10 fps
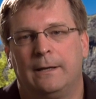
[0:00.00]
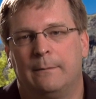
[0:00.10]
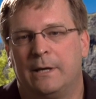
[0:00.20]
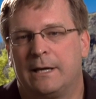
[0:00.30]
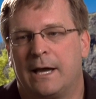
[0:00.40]

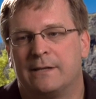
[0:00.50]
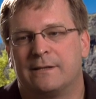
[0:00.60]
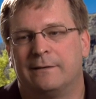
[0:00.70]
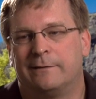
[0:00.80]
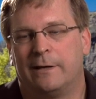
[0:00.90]
You meet
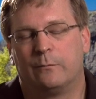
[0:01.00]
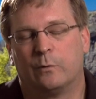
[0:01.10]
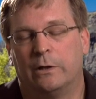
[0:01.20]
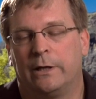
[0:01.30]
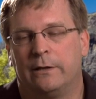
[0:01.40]
guys that, that
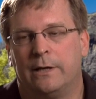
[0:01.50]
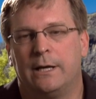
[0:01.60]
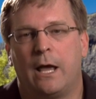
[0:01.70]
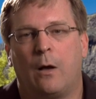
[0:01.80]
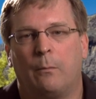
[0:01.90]
really
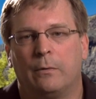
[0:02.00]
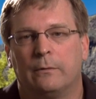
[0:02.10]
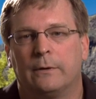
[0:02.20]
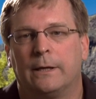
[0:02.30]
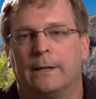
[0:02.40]
need help,
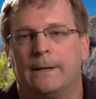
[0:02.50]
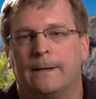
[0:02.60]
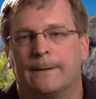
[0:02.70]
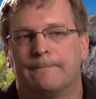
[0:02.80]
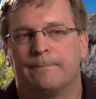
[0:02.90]
and
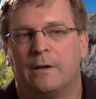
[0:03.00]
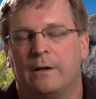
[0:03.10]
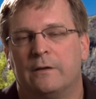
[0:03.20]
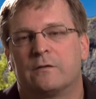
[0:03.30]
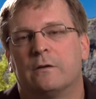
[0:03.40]
uh,
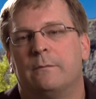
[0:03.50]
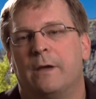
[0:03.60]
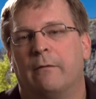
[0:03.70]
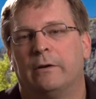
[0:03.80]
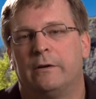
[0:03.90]
it, it's good to
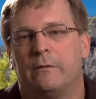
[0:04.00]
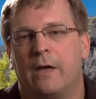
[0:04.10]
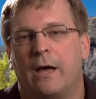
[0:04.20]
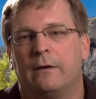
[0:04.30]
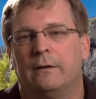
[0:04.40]
be able to do
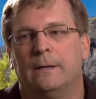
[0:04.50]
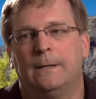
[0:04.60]
that.